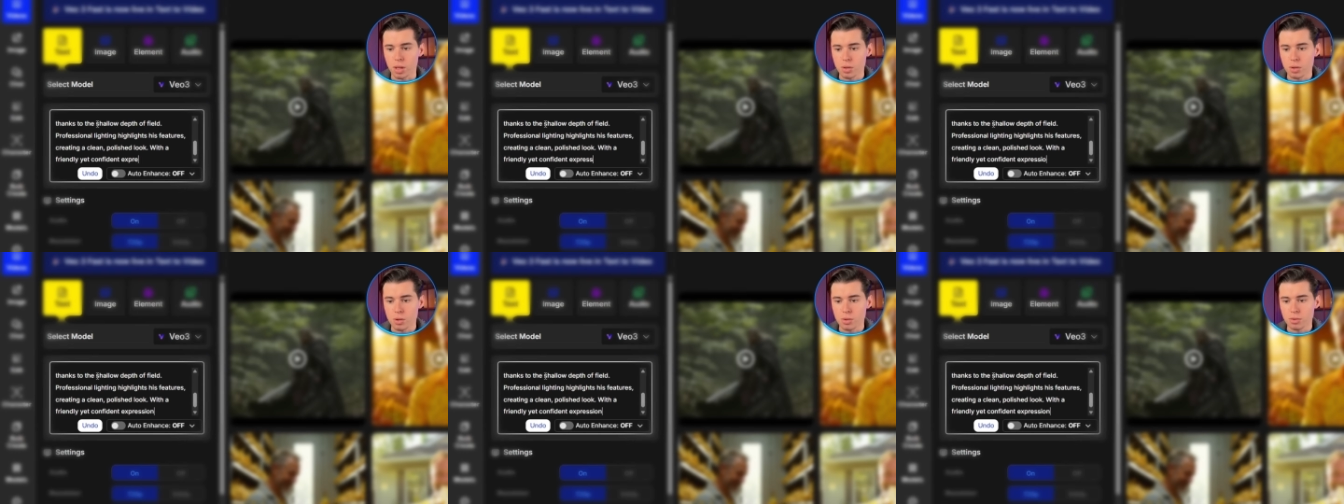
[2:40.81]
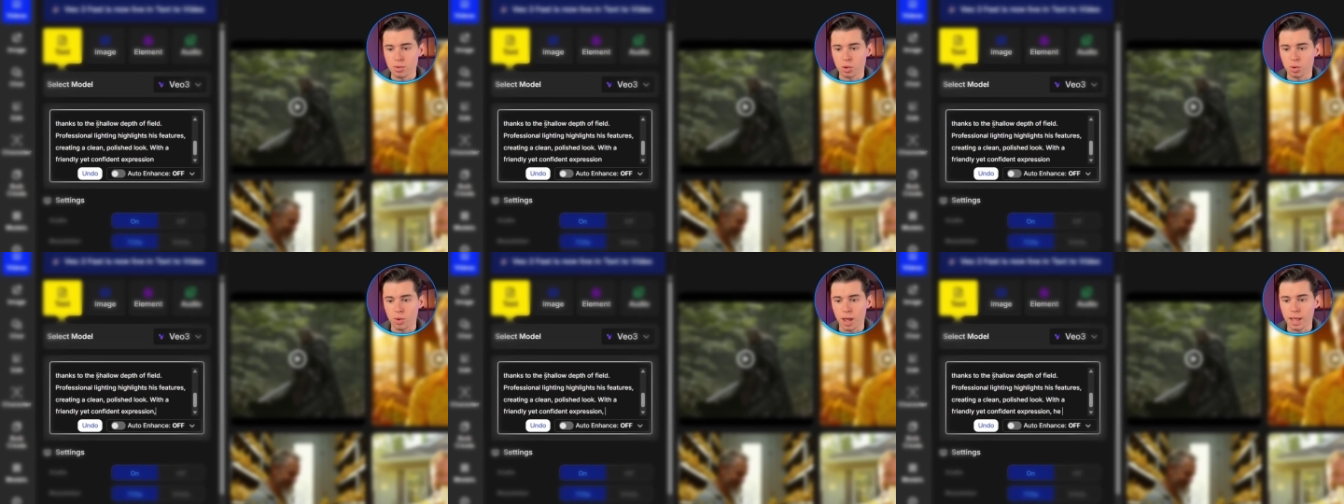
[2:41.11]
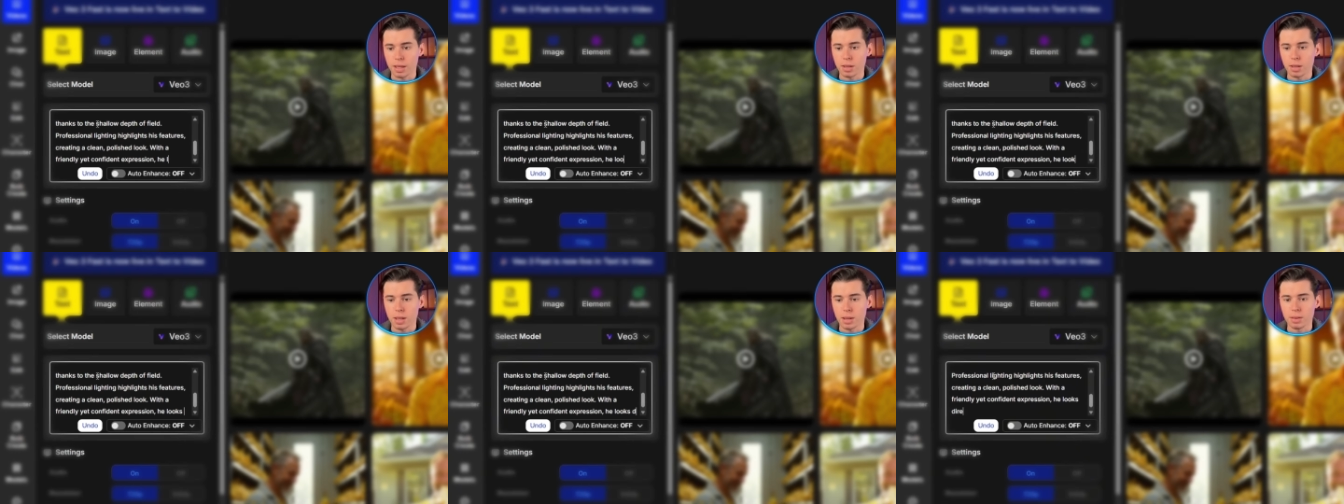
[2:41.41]
he looks
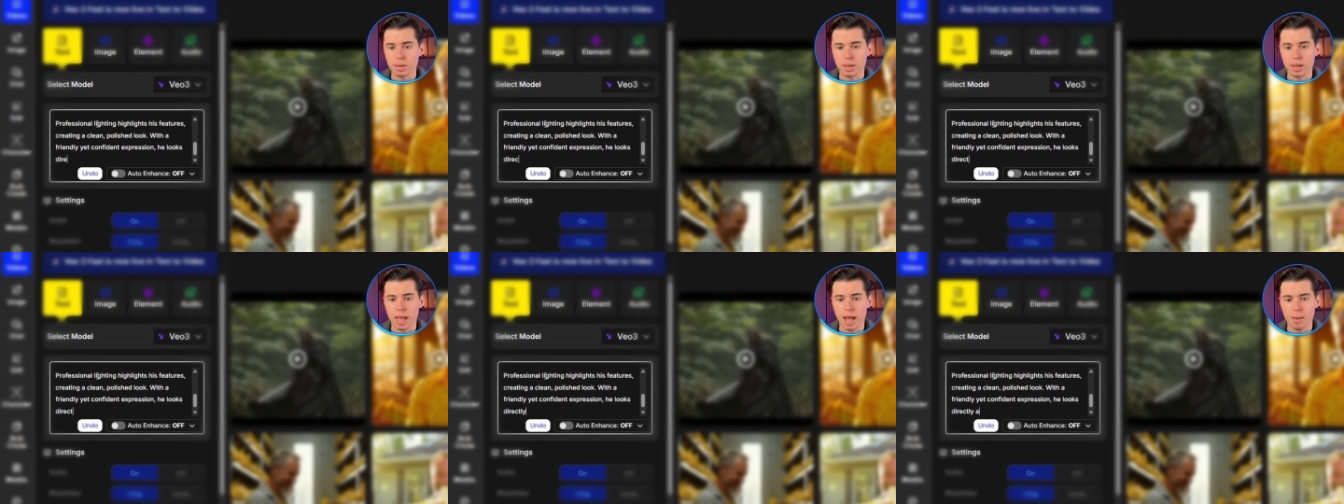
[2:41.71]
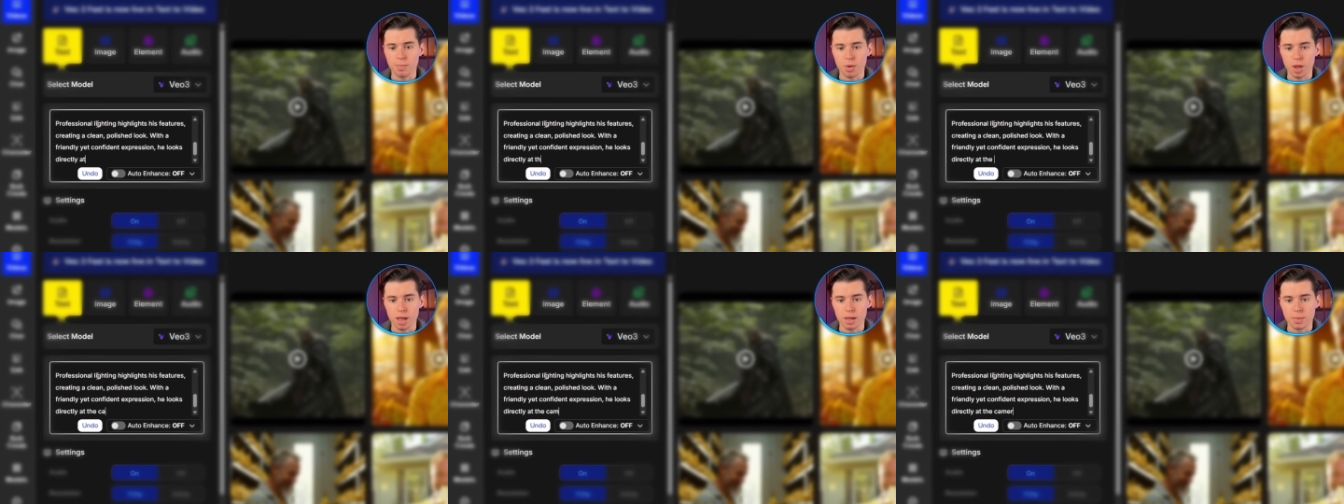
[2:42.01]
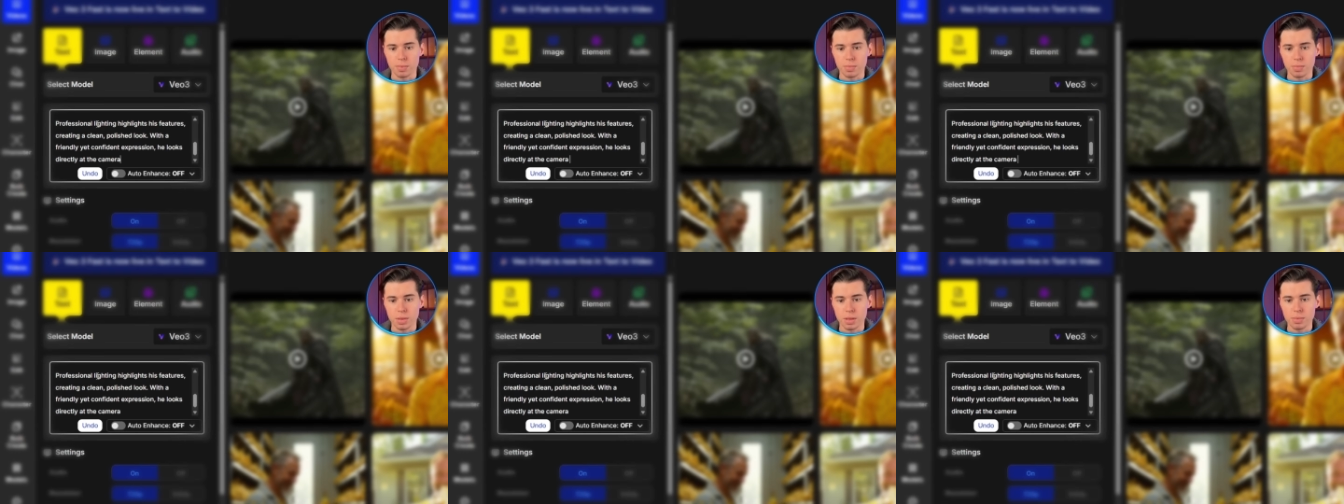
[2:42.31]
directly at the camera
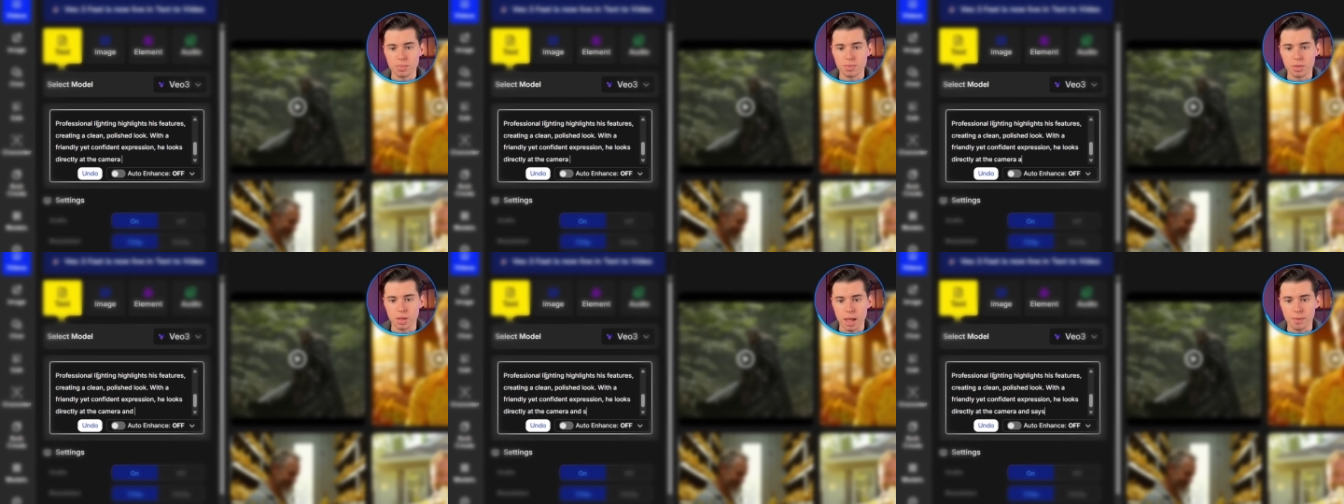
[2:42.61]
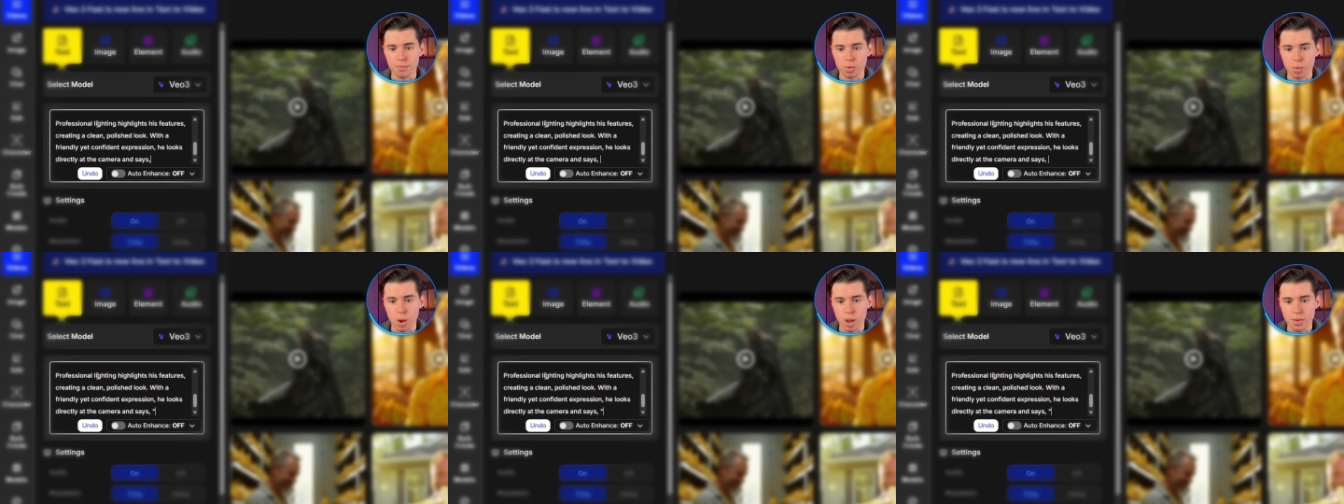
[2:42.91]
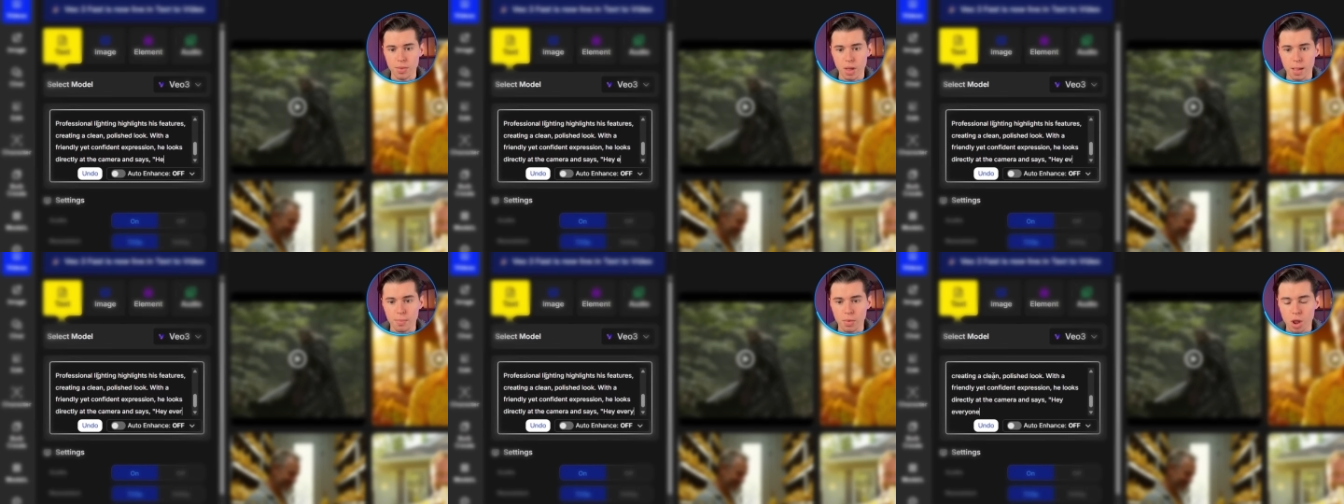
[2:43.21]
and says, "Hey
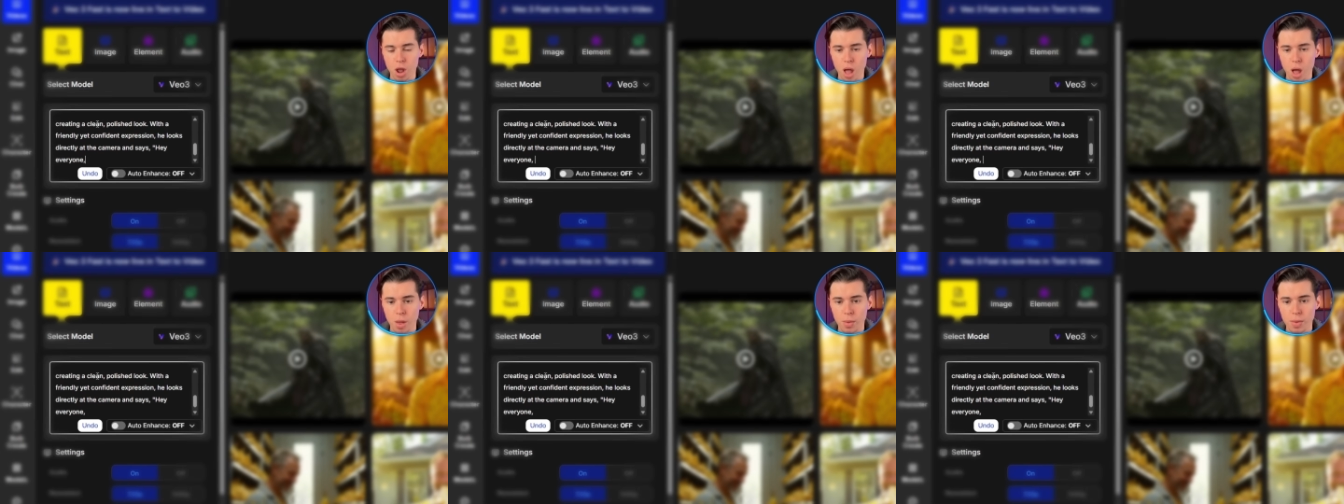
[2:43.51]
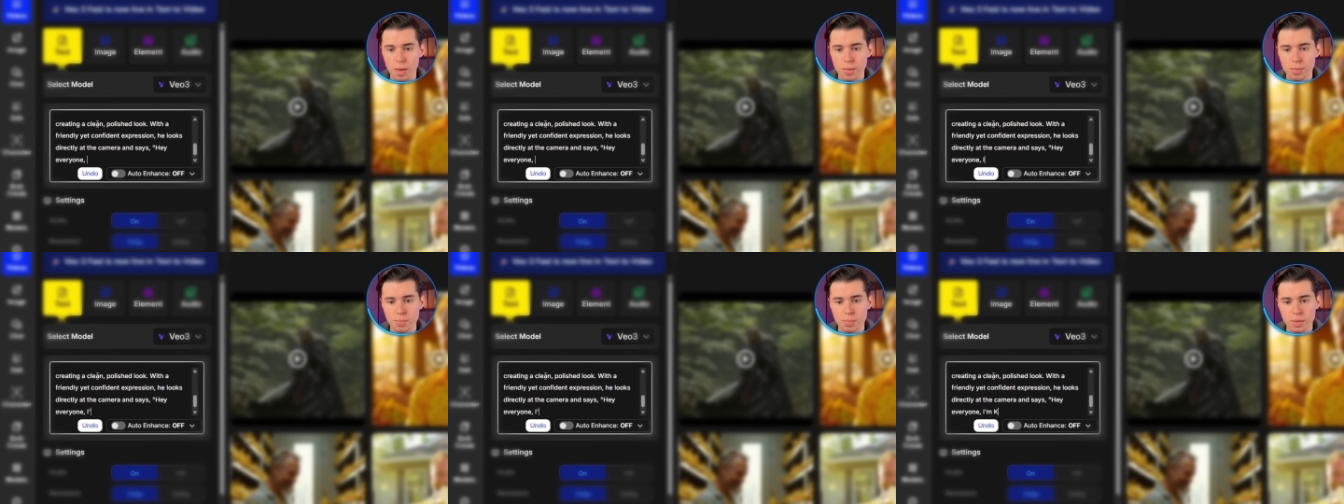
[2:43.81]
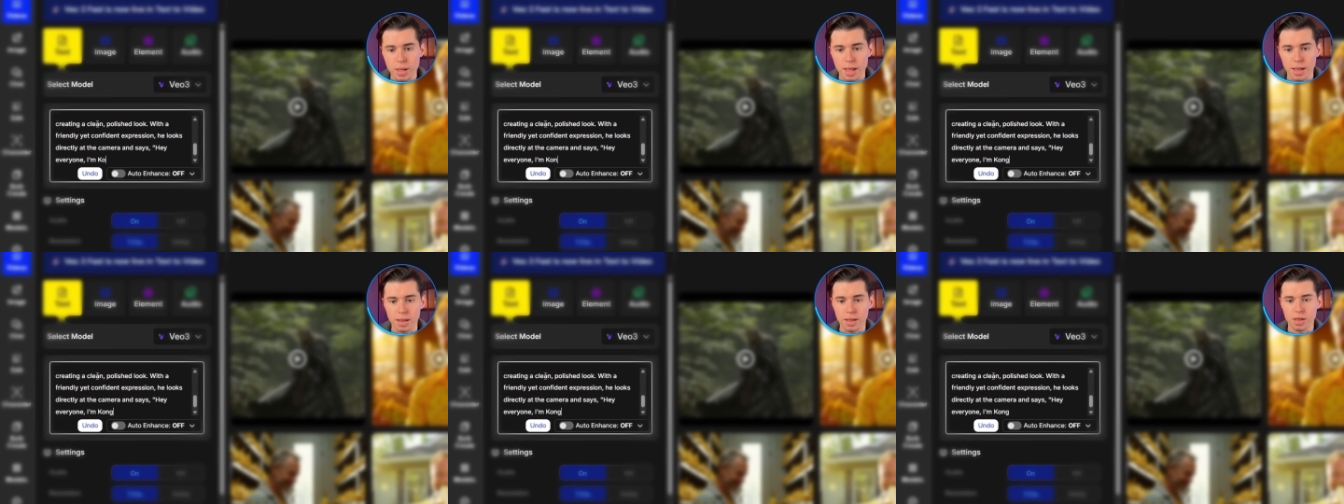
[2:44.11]
everyone, I'm Kong, and
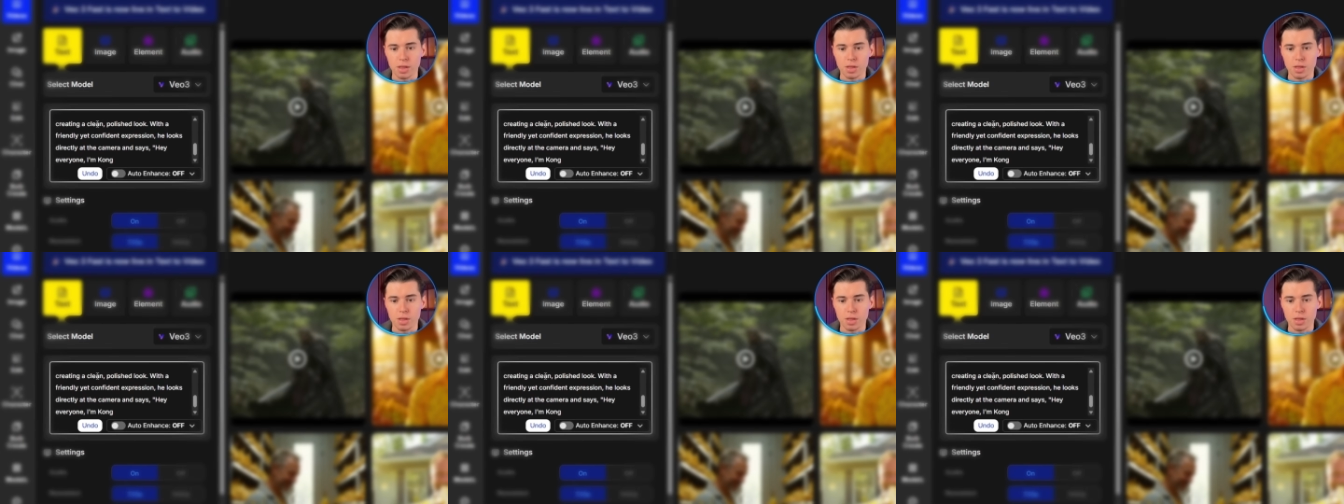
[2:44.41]
today